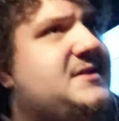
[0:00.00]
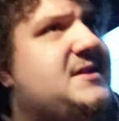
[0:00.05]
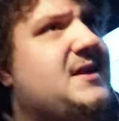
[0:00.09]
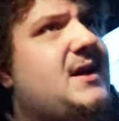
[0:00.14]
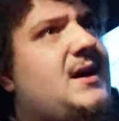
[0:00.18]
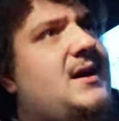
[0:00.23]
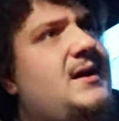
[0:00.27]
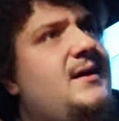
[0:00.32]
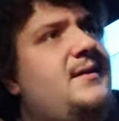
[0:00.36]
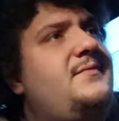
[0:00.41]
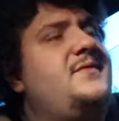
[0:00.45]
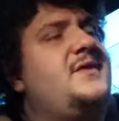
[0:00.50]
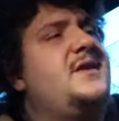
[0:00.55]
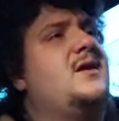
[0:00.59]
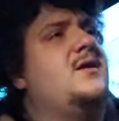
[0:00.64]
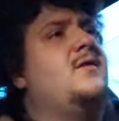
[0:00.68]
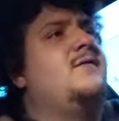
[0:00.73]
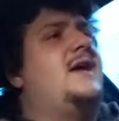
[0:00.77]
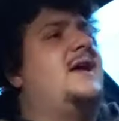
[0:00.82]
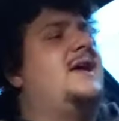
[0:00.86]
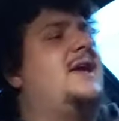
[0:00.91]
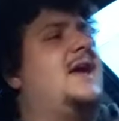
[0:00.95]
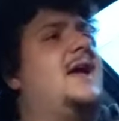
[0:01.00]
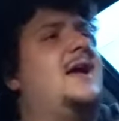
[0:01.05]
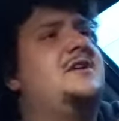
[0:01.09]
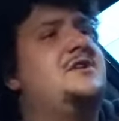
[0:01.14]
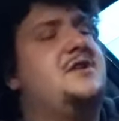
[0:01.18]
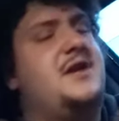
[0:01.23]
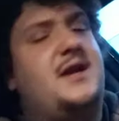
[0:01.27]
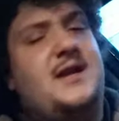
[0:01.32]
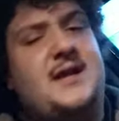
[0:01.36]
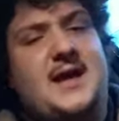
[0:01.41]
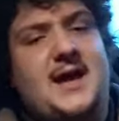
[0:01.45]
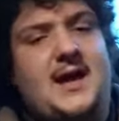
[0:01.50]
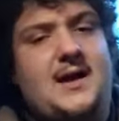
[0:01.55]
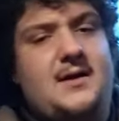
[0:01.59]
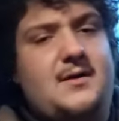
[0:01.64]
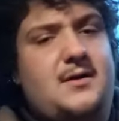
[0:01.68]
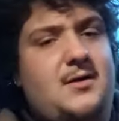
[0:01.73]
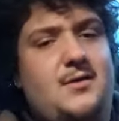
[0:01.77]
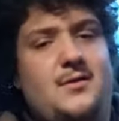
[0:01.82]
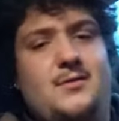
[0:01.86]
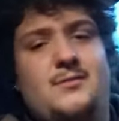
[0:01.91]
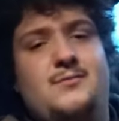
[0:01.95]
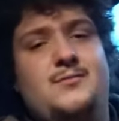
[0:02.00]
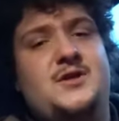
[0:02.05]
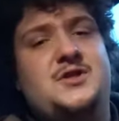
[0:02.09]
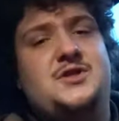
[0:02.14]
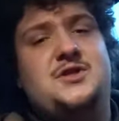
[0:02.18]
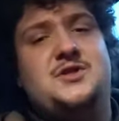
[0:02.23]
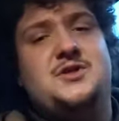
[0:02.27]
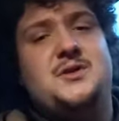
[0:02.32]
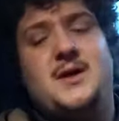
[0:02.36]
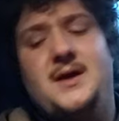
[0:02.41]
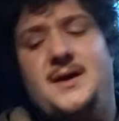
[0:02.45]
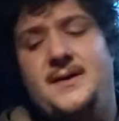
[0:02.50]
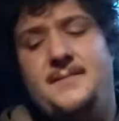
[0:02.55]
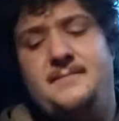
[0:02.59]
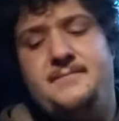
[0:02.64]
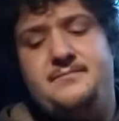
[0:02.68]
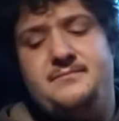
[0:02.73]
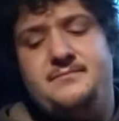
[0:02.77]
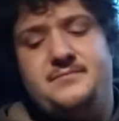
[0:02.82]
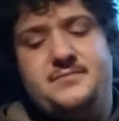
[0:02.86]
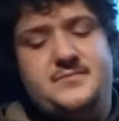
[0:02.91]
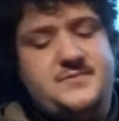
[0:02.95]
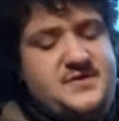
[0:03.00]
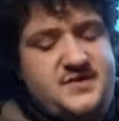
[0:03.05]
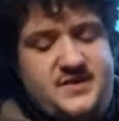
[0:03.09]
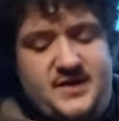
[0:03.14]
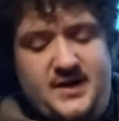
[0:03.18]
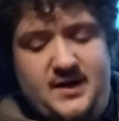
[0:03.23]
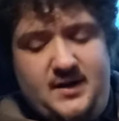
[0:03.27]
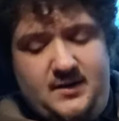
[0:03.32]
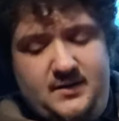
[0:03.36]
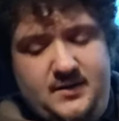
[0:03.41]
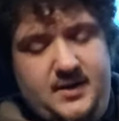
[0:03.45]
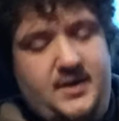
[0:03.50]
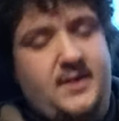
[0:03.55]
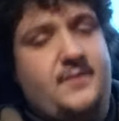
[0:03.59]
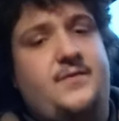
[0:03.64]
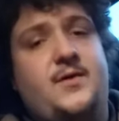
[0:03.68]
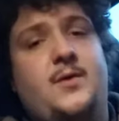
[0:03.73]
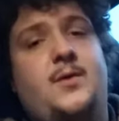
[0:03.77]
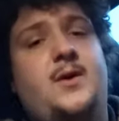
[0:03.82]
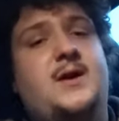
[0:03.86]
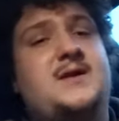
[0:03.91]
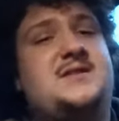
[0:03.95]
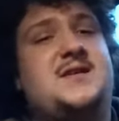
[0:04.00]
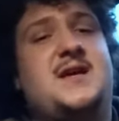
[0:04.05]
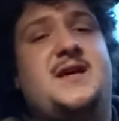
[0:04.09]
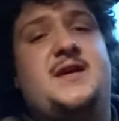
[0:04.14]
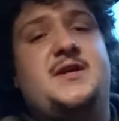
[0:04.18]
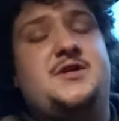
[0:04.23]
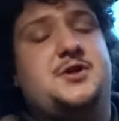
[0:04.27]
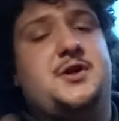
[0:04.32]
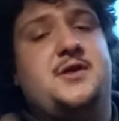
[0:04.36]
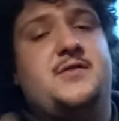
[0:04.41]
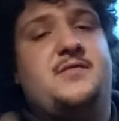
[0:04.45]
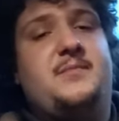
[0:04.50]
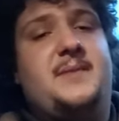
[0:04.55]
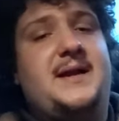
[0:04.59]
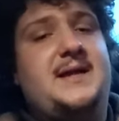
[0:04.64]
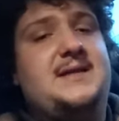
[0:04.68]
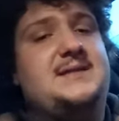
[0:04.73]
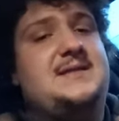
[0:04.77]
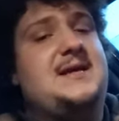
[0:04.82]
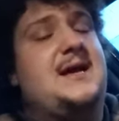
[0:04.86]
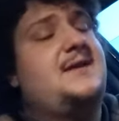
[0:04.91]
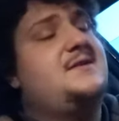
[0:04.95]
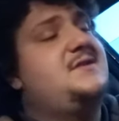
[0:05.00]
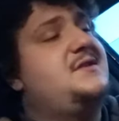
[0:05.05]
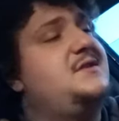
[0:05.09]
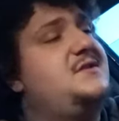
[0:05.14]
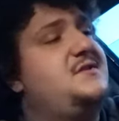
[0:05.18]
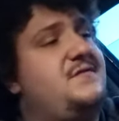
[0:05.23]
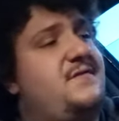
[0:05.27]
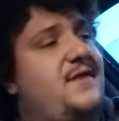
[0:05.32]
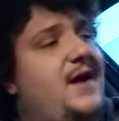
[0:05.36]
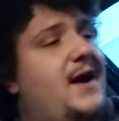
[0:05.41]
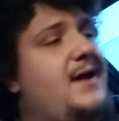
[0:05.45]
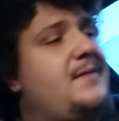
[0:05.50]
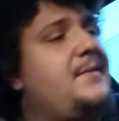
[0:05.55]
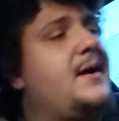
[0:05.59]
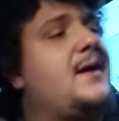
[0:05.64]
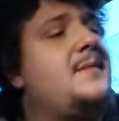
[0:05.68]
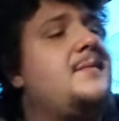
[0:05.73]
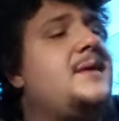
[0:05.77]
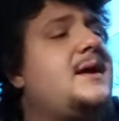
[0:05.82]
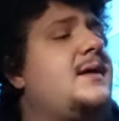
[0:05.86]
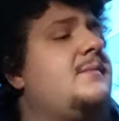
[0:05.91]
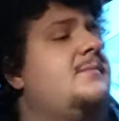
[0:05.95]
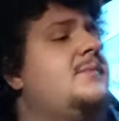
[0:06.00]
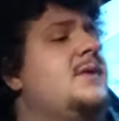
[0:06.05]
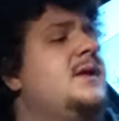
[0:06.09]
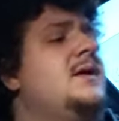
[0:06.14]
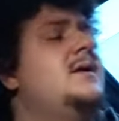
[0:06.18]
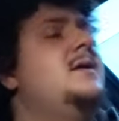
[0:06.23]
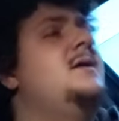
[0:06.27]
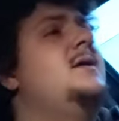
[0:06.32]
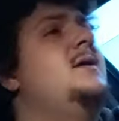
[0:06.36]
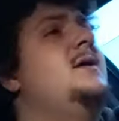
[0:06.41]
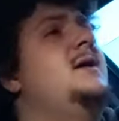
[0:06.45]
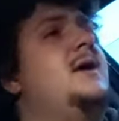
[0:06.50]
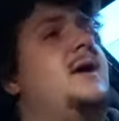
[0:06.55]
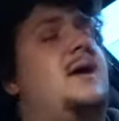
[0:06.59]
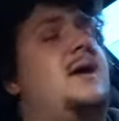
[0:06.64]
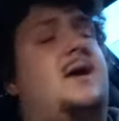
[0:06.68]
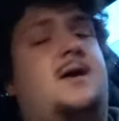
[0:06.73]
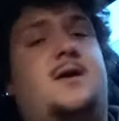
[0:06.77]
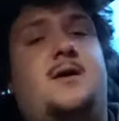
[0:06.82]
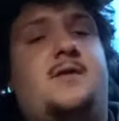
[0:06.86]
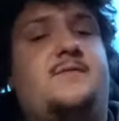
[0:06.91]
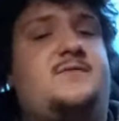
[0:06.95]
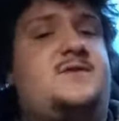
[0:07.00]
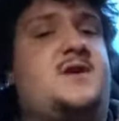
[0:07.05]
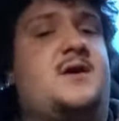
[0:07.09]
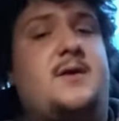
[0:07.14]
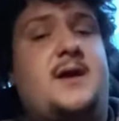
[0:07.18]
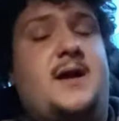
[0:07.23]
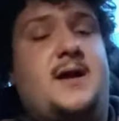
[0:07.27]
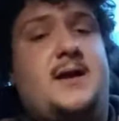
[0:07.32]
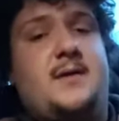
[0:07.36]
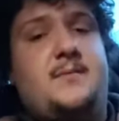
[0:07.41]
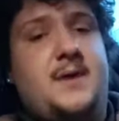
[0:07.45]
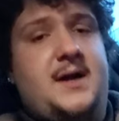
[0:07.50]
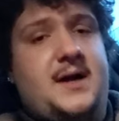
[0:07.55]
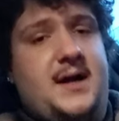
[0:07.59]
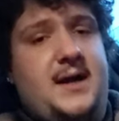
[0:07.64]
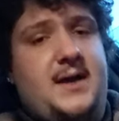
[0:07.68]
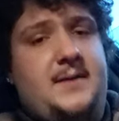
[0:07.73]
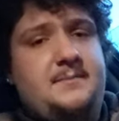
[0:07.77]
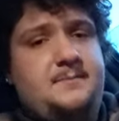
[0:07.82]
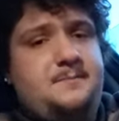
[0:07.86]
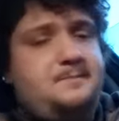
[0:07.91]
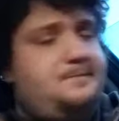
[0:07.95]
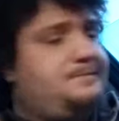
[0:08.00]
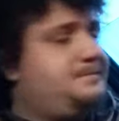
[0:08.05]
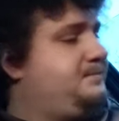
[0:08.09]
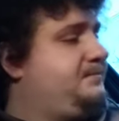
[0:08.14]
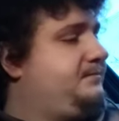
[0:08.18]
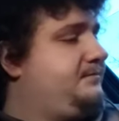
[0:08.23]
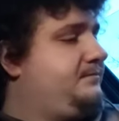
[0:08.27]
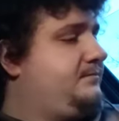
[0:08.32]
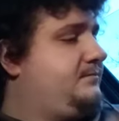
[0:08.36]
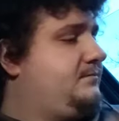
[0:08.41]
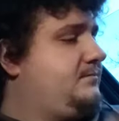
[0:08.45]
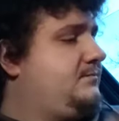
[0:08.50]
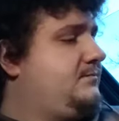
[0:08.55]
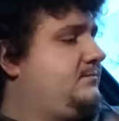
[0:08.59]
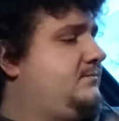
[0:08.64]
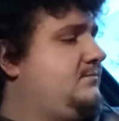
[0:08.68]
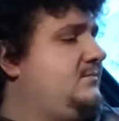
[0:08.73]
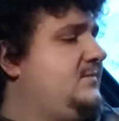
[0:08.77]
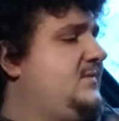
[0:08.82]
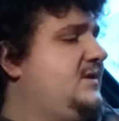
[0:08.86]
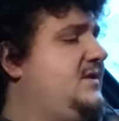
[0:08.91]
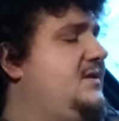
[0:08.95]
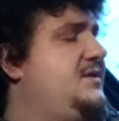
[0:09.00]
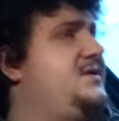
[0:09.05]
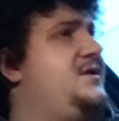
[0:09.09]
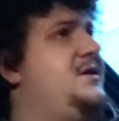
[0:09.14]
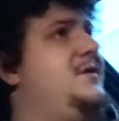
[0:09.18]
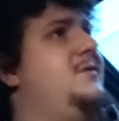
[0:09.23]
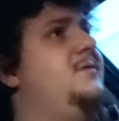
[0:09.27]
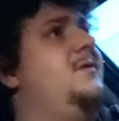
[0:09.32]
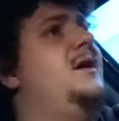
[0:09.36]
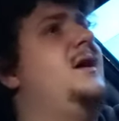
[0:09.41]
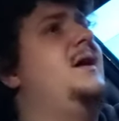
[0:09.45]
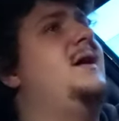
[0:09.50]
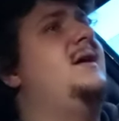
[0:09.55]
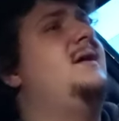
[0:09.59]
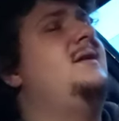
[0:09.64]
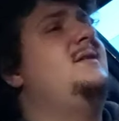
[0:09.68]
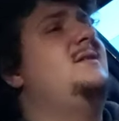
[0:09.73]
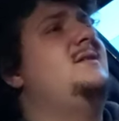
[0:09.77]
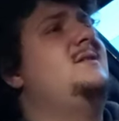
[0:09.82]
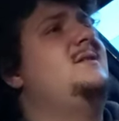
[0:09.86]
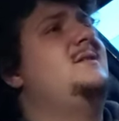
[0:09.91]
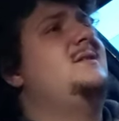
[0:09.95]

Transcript: vacation in Cancun, which still, if you want to say he should have been in Texas, fine by me. He could have donated money to